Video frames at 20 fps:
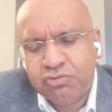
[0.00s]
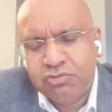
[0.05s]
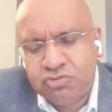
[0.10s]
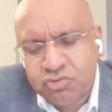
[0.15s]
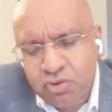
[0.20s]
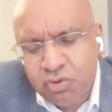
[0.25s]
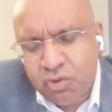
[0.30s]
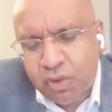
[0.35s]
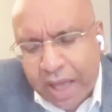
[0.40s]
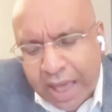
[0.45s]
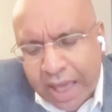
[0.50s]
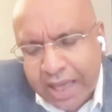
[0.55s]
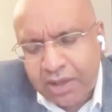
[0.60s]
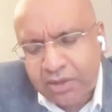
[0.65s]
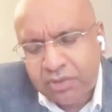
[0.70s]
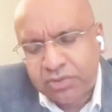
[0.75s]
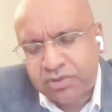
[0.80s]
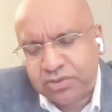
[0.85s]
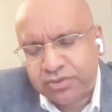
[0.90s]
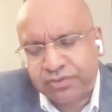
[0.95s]
draw
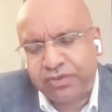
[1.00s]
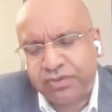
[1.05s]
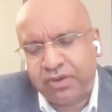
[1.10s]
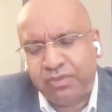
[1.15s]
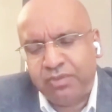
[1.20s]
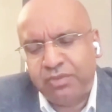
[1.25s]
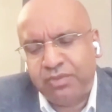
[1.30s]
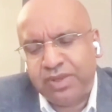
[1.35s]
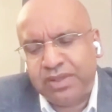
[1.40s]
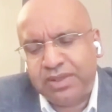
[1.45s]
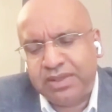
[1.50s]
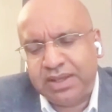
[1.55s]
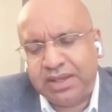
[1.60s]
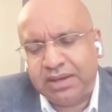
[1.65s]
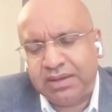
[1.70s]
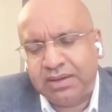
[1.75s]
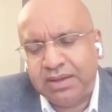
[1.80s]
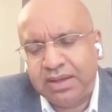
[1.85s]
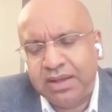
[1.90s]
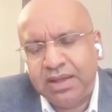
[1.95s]
out from
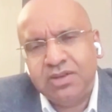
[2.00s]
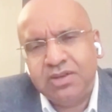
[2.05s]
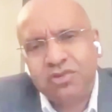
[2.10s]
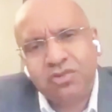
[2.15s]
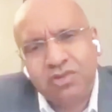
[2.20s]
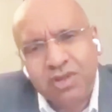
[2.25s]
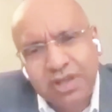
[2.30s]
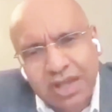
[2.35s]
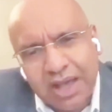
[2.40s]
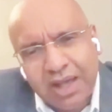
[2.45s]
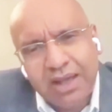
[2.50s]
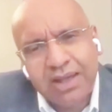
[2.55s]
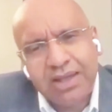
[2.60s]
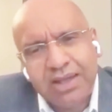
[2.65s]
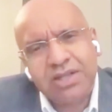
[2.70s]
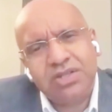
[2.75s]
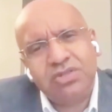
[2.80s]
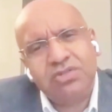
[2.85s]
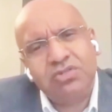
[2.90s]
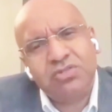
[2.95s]
within, to
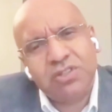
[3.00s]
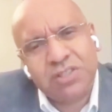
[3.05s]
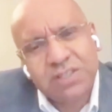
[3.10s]
guide, to